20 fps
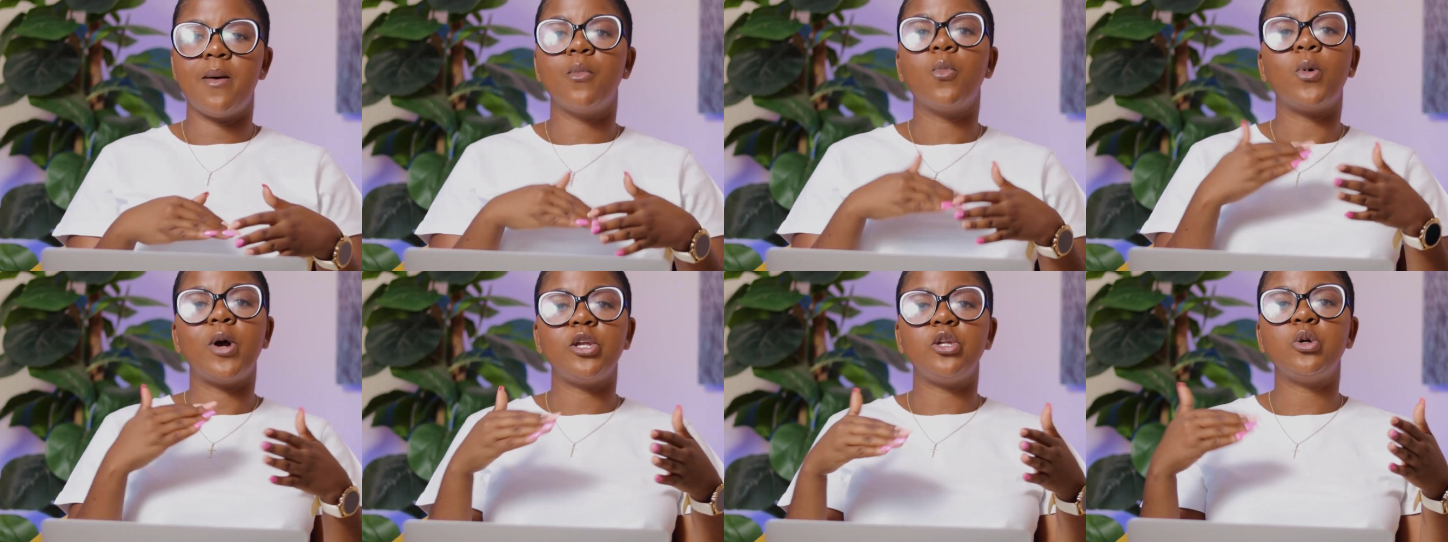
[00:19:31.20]

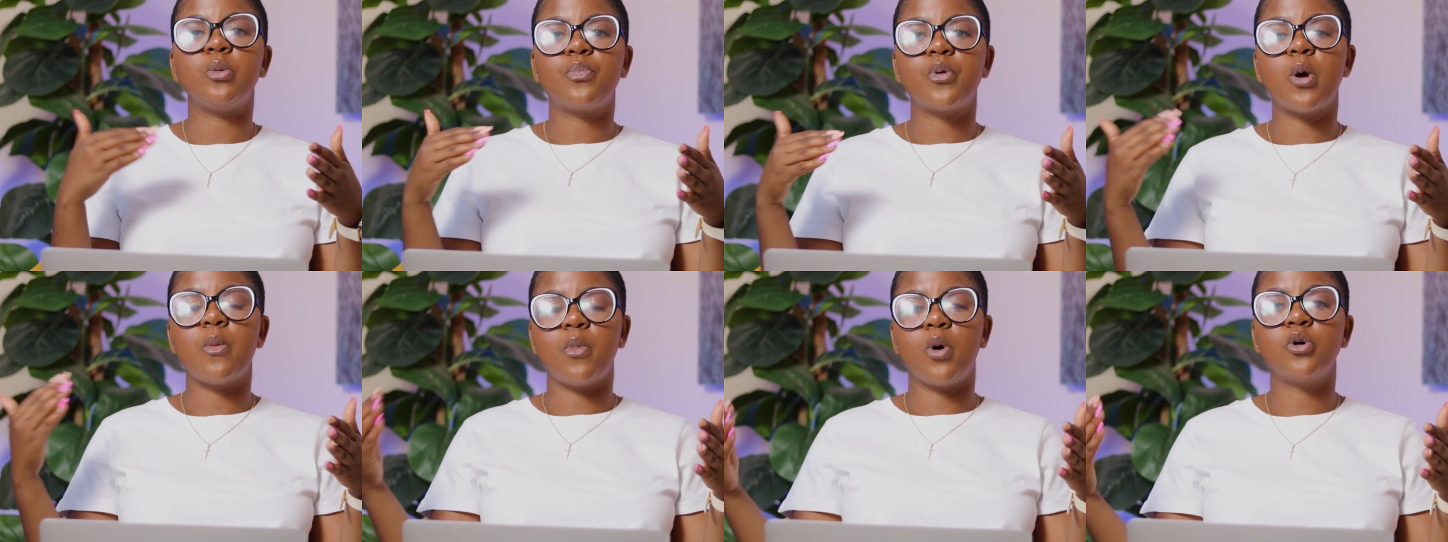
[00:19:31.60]
when you
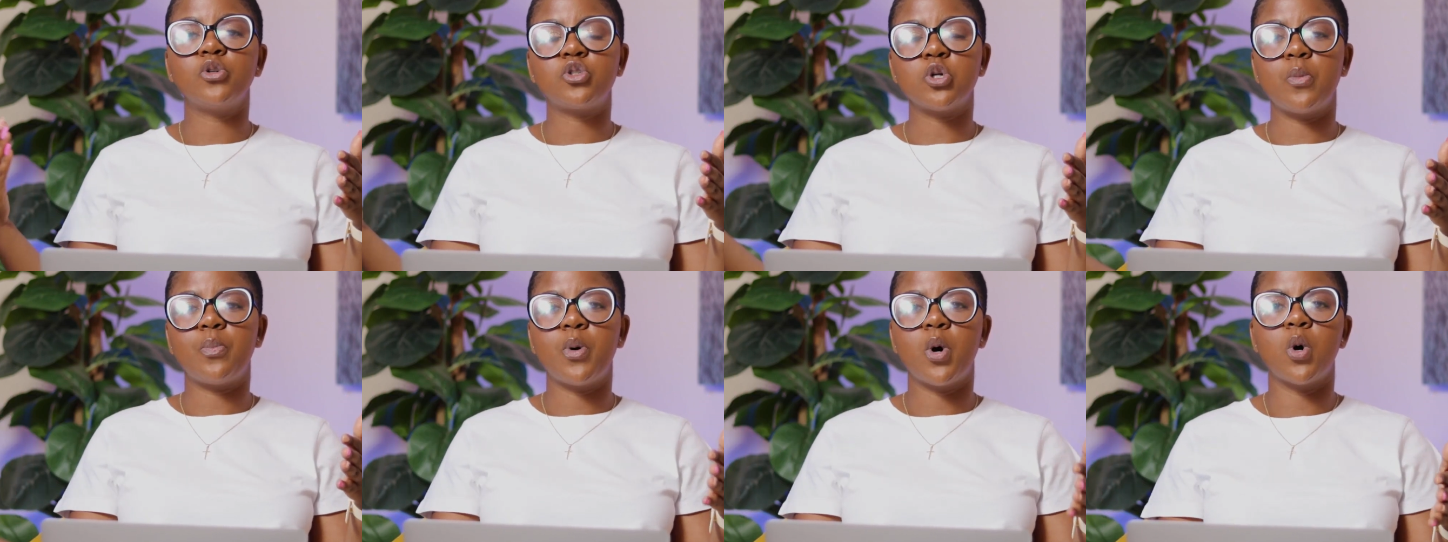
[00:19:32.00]

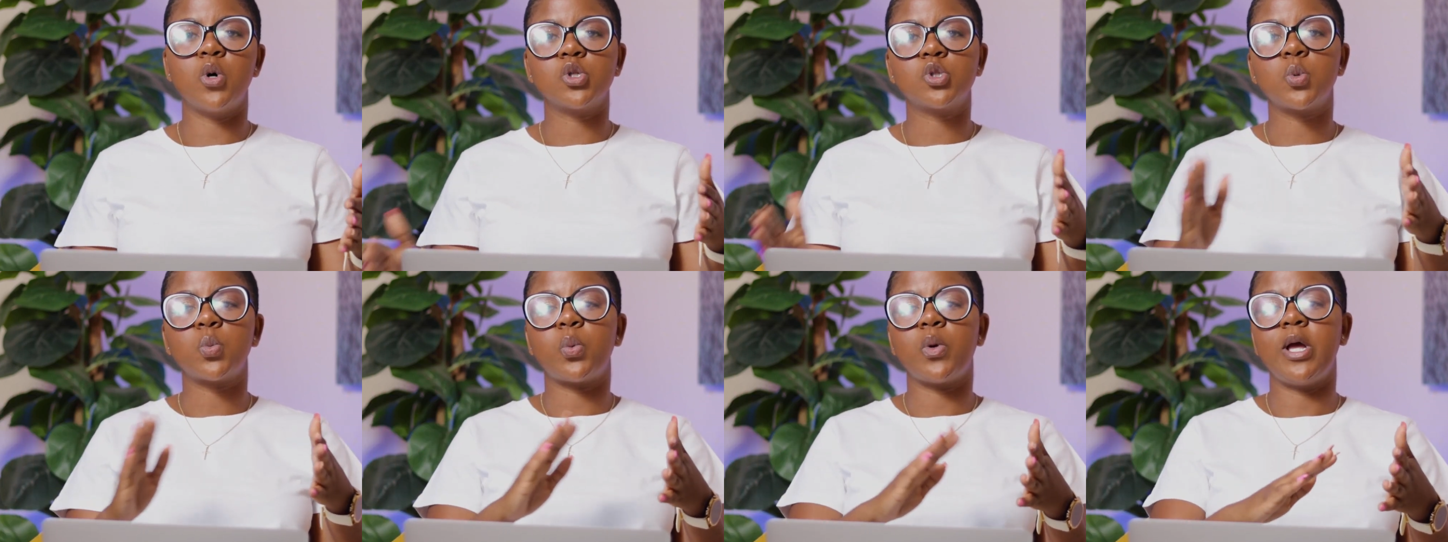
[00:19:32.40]
promote your
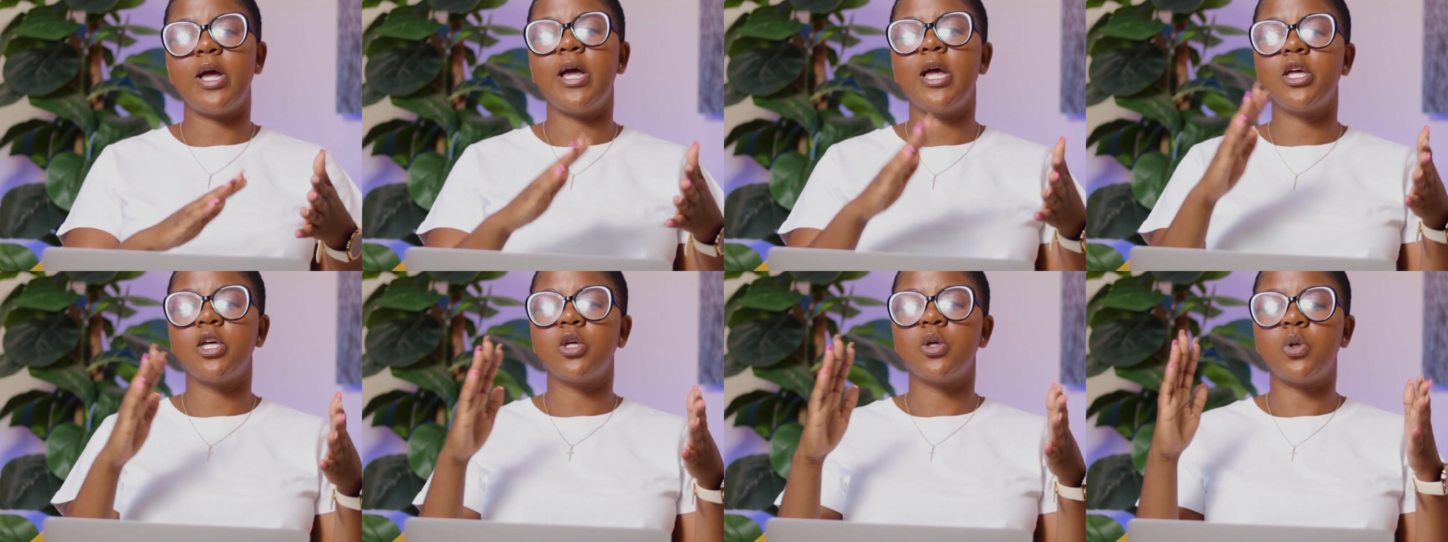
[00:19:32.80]
post
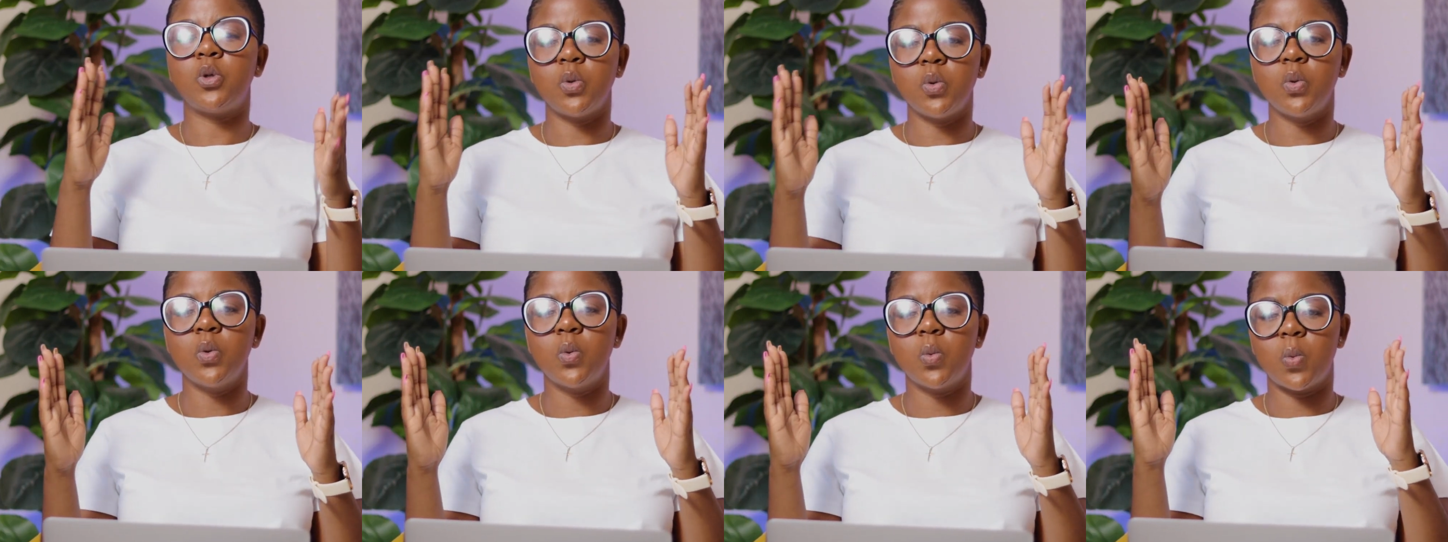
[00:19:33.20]
where
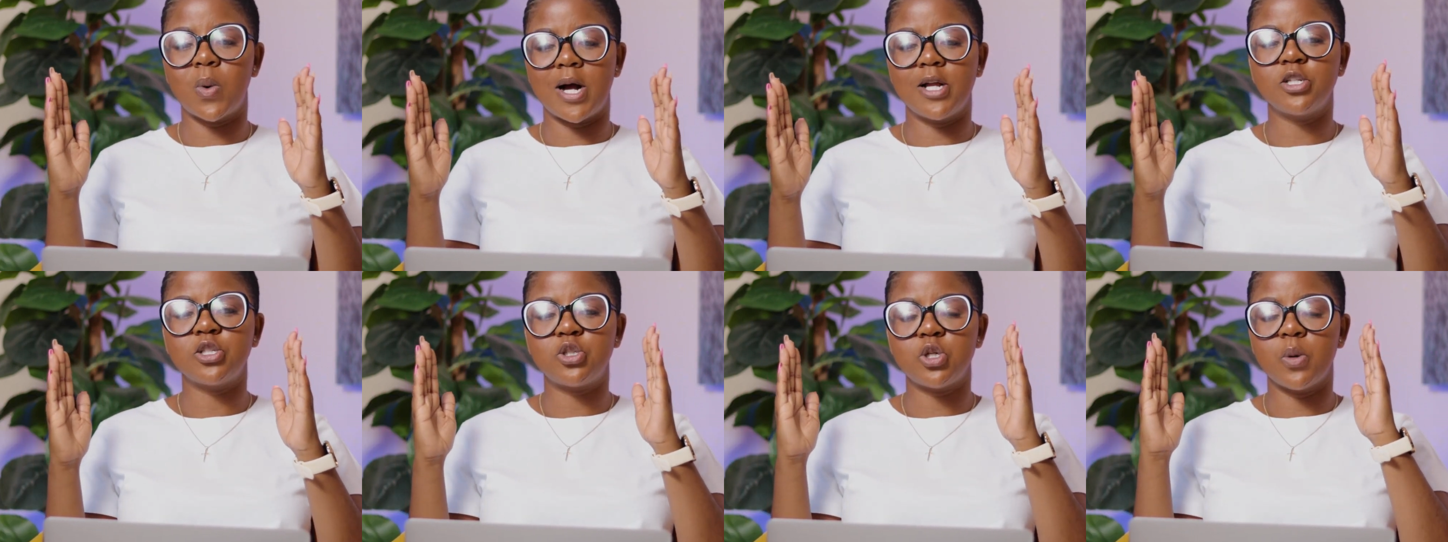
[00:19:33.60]
you
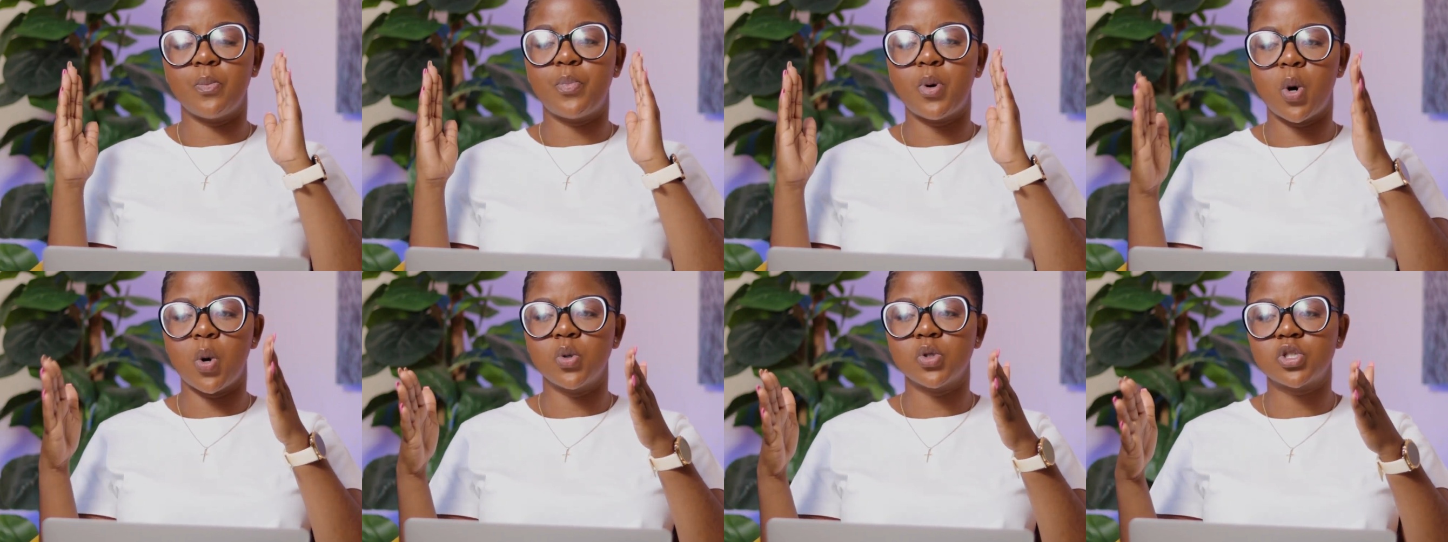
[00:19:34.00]
want your
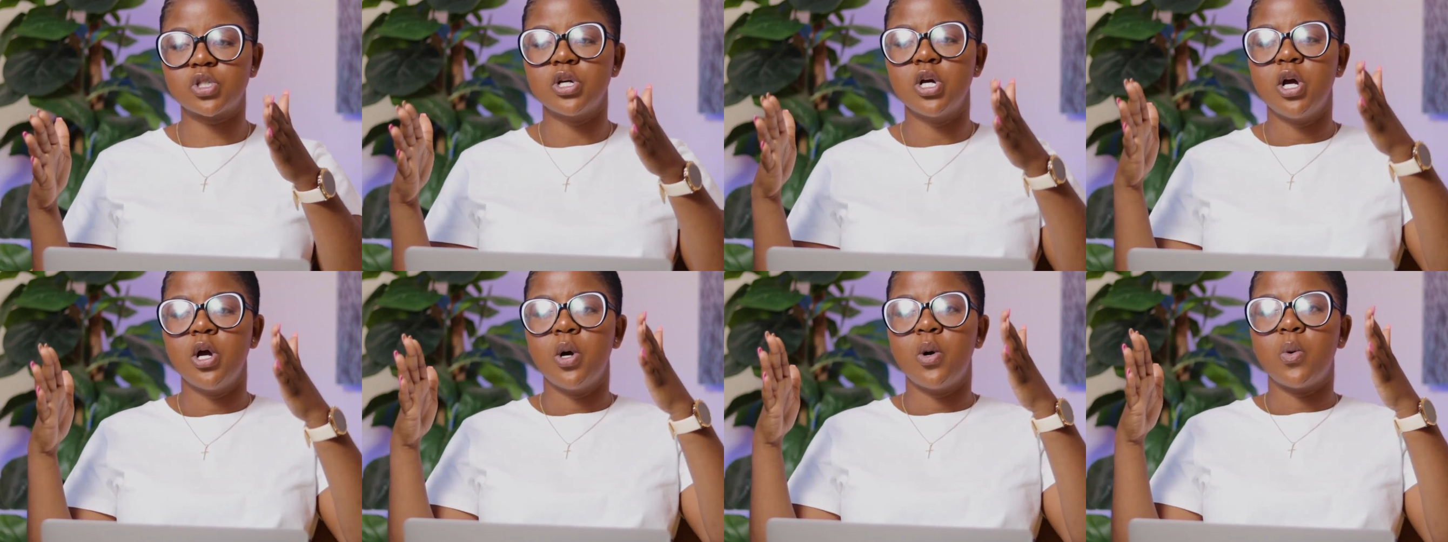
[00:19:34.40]
post,